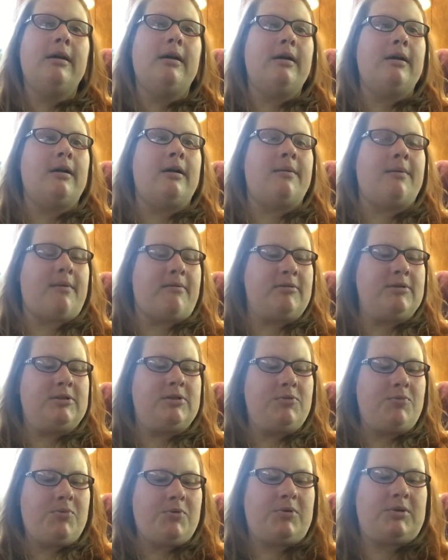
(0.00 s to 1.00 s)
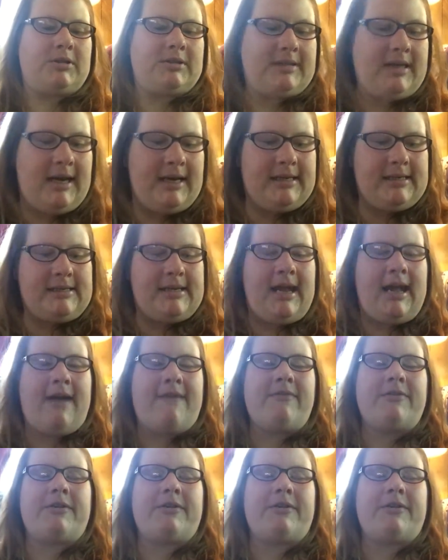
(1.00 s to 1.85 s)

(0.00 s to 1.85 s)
I was super excited to have